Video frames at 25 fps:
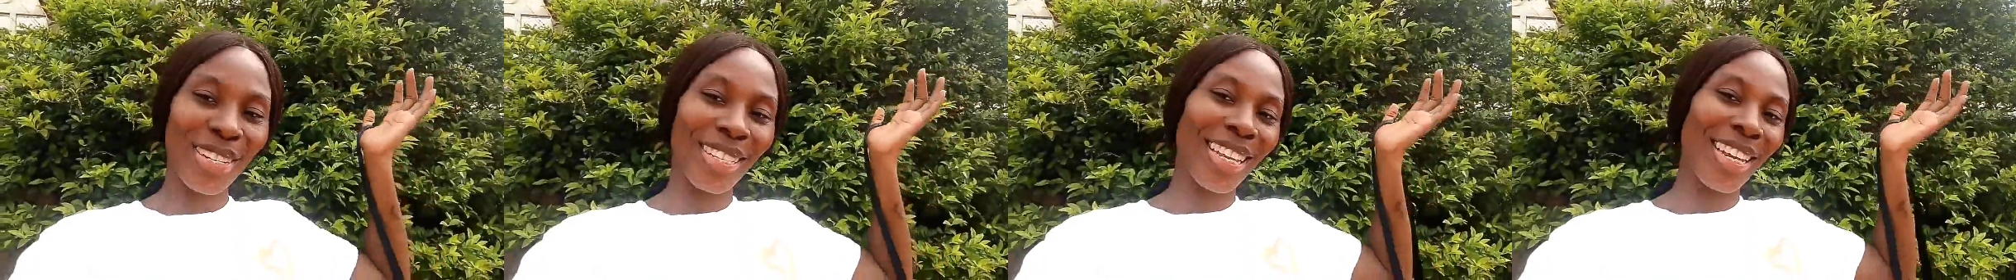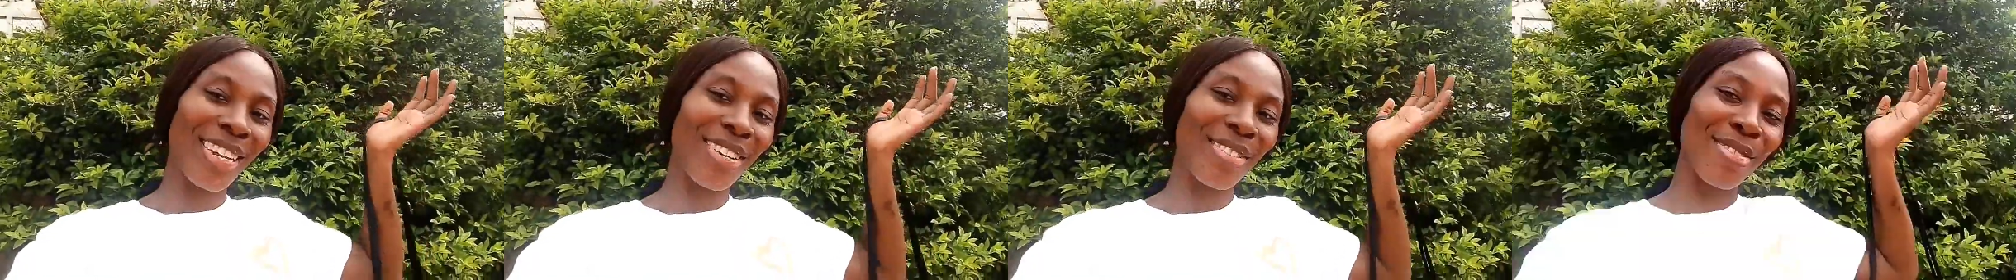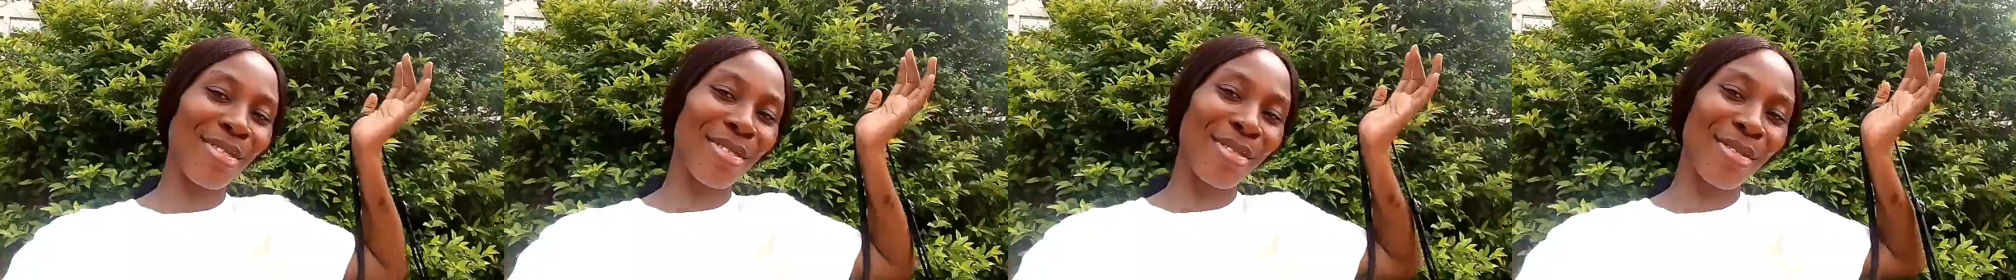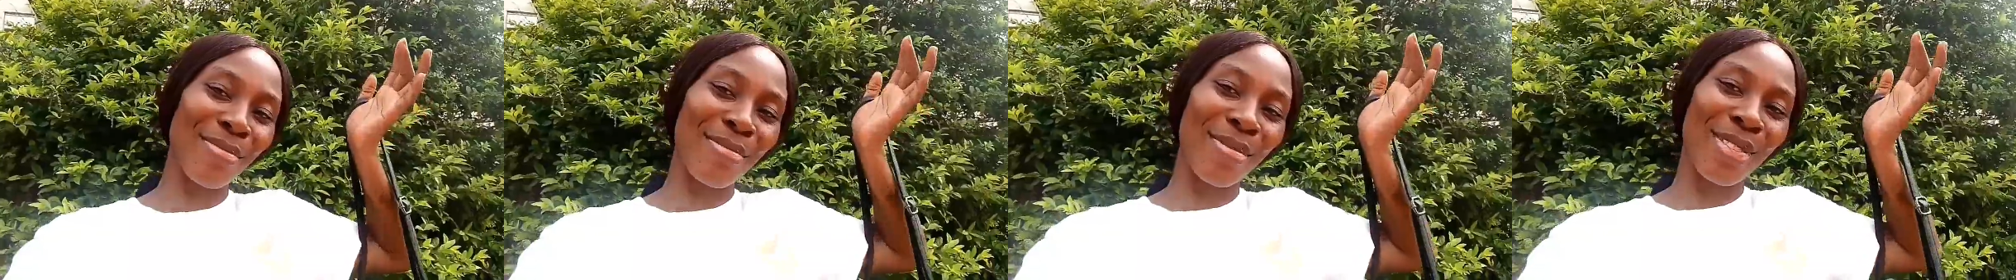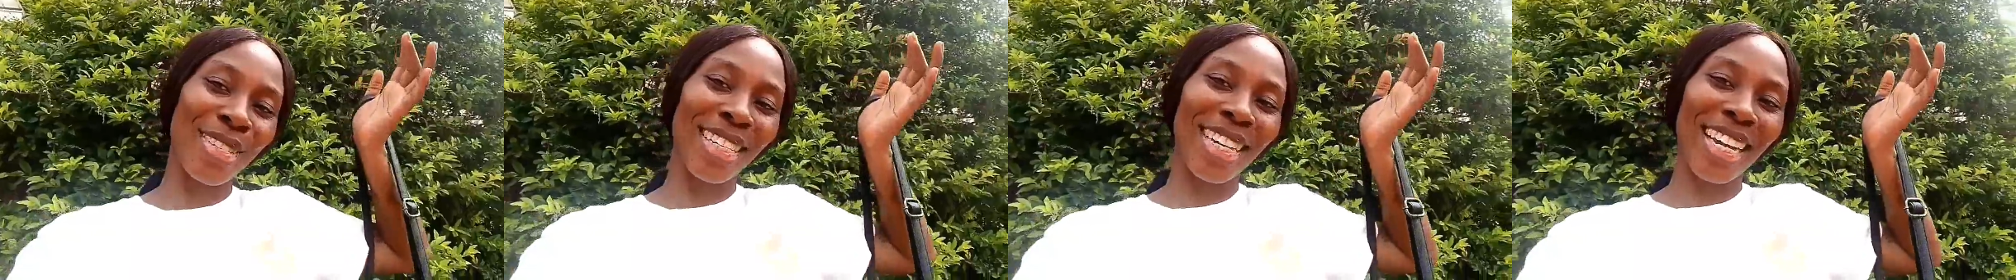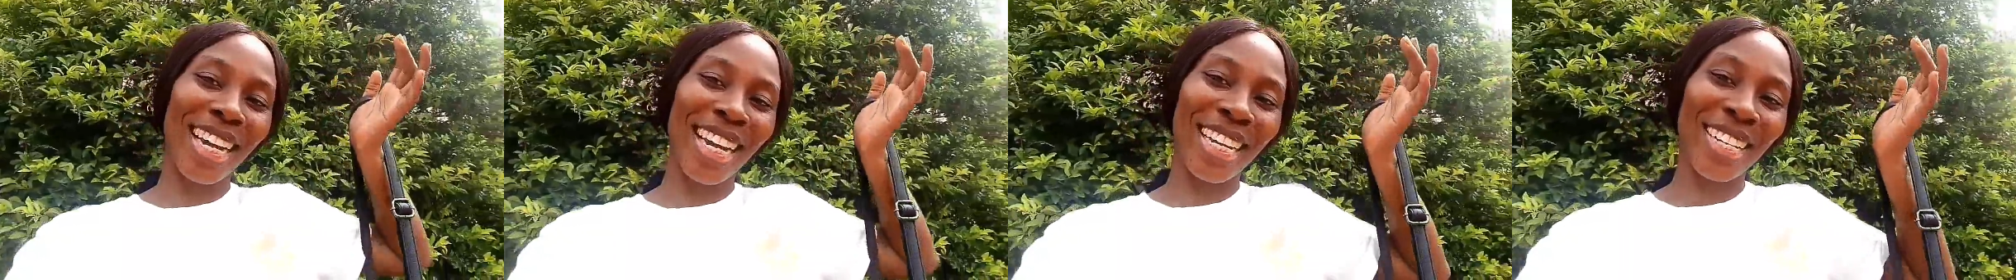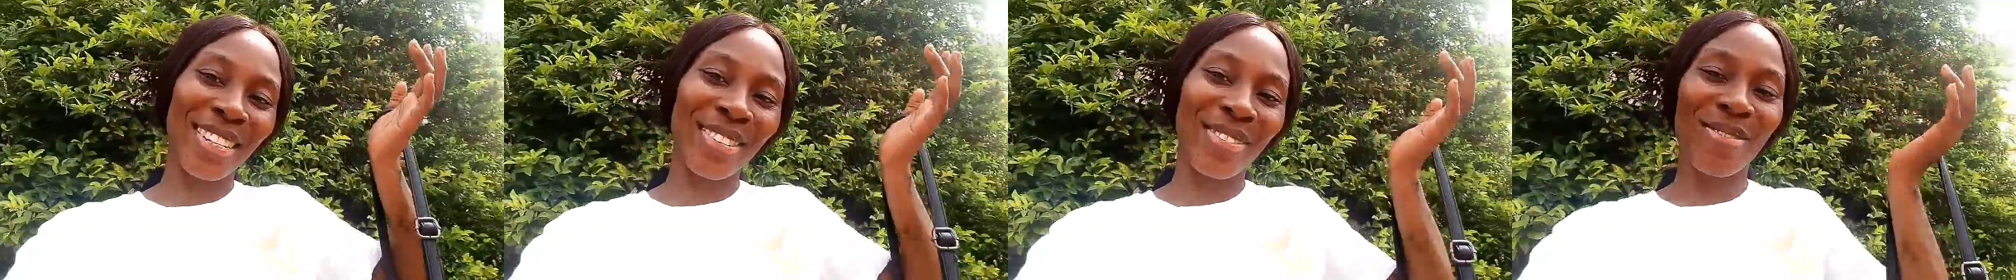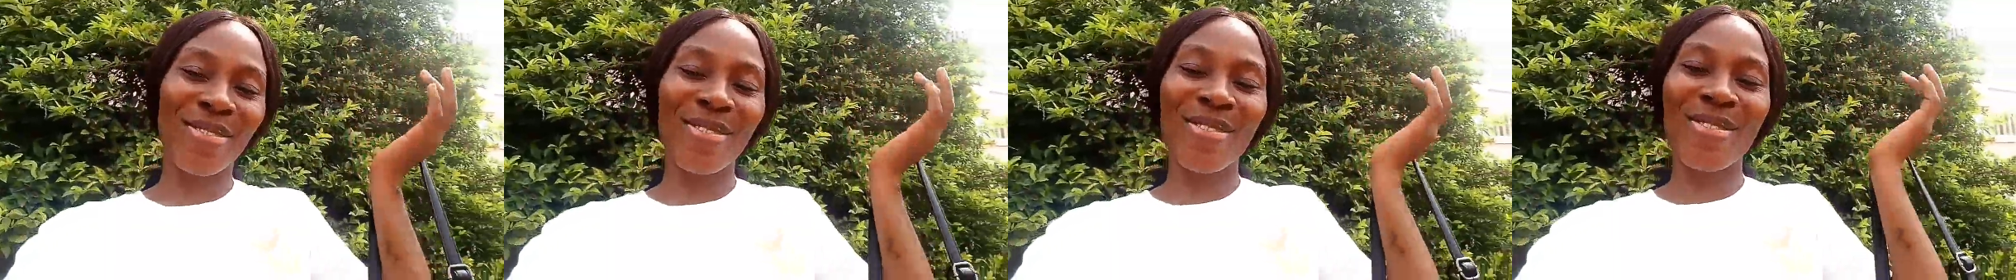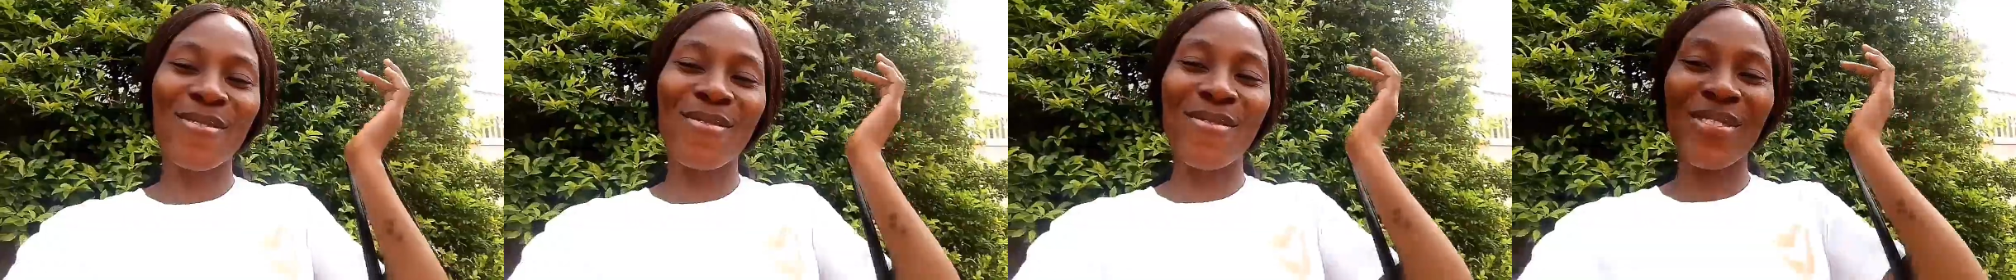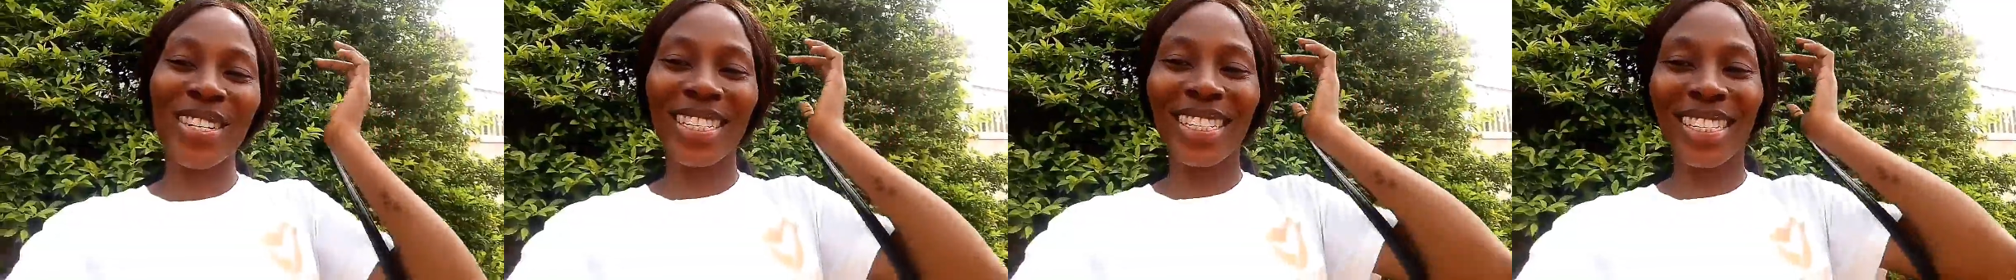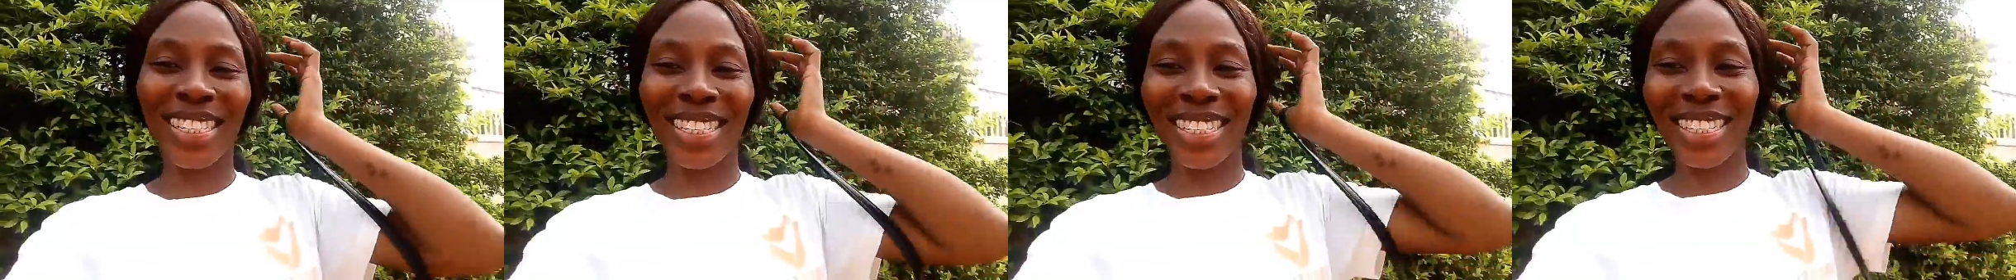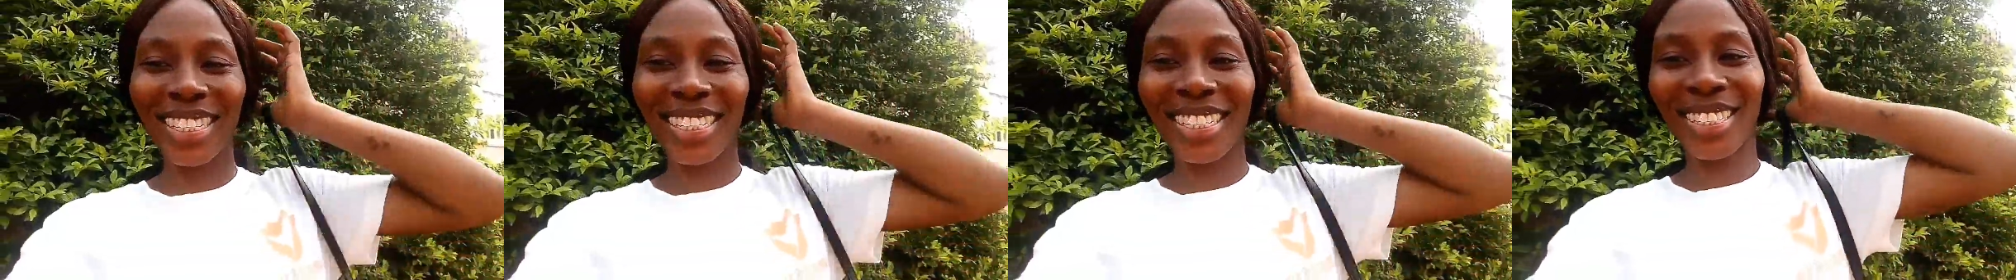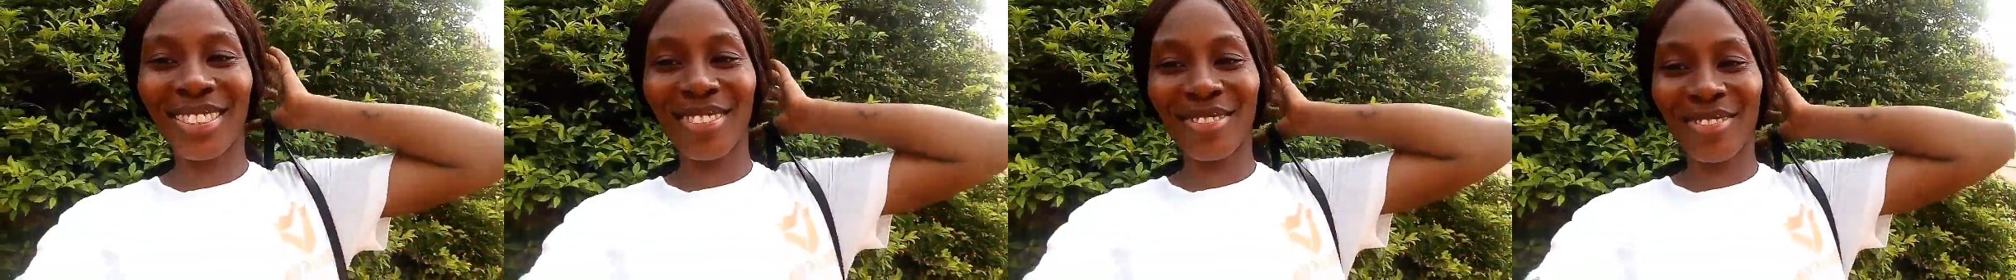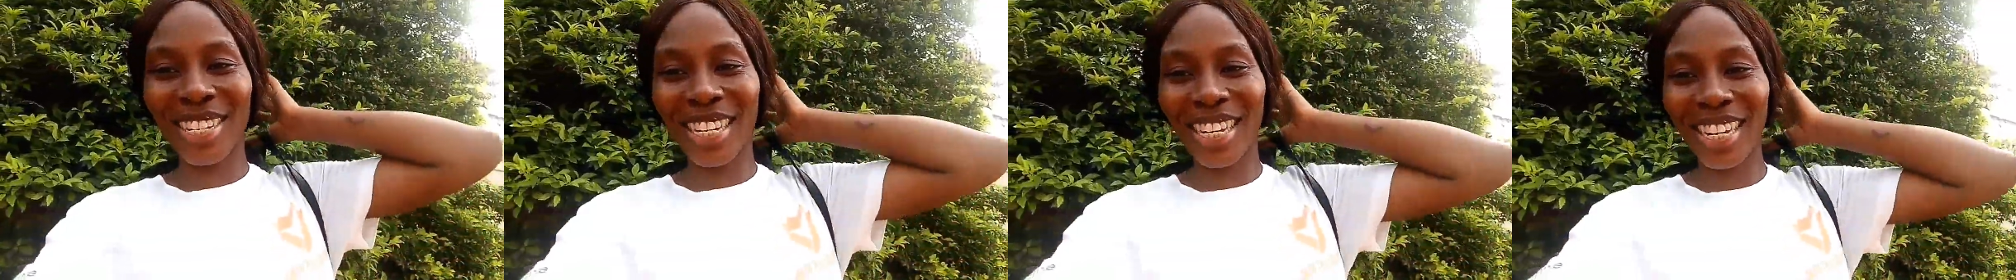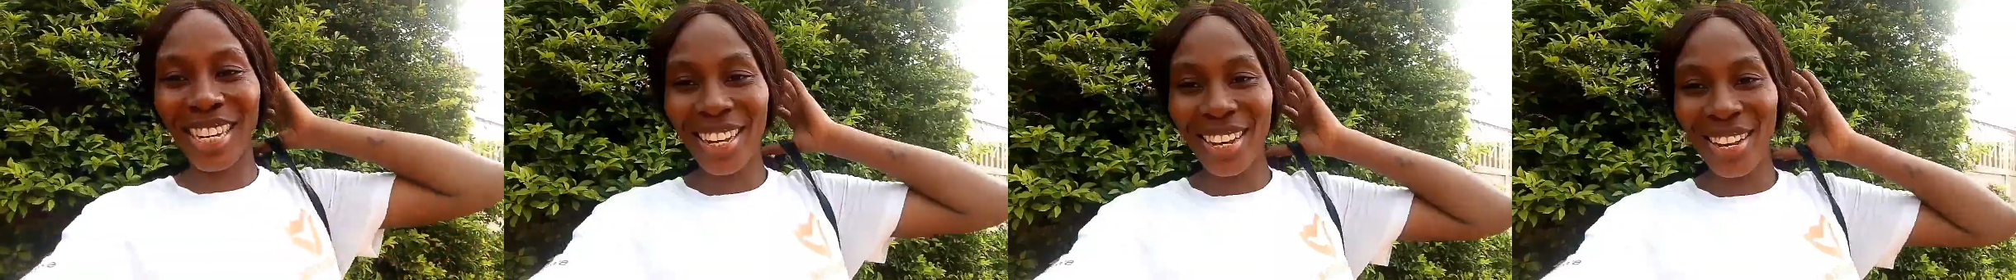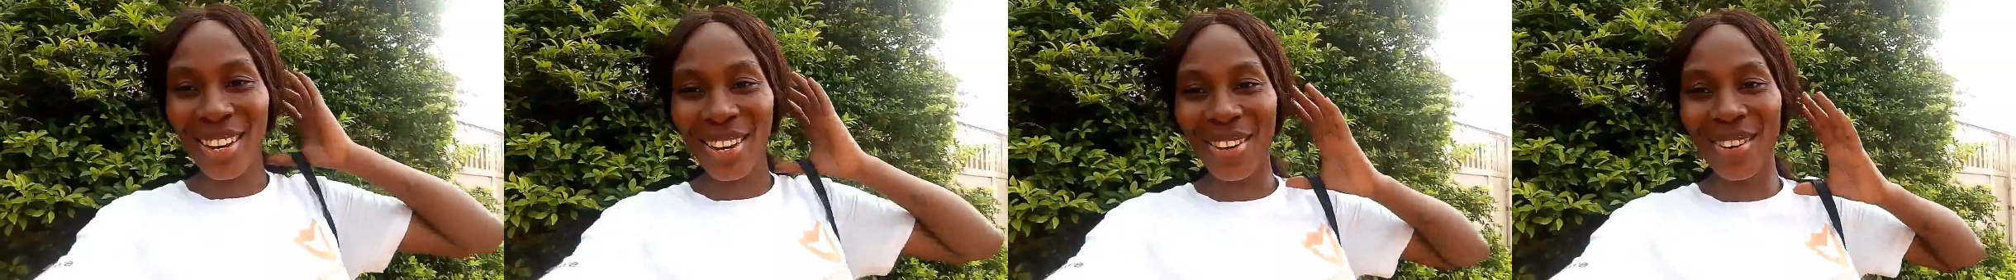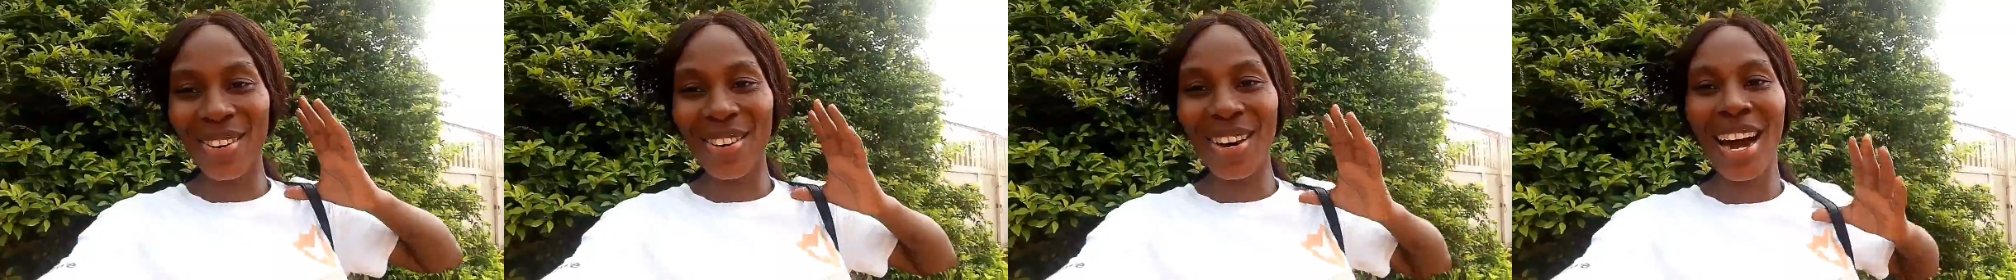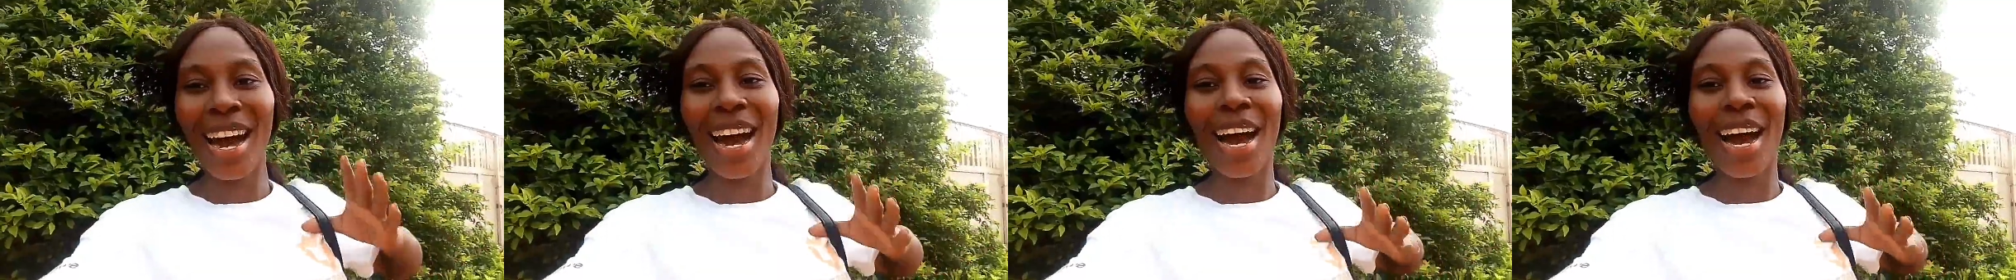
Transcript: Thank you so much guys for watching this video.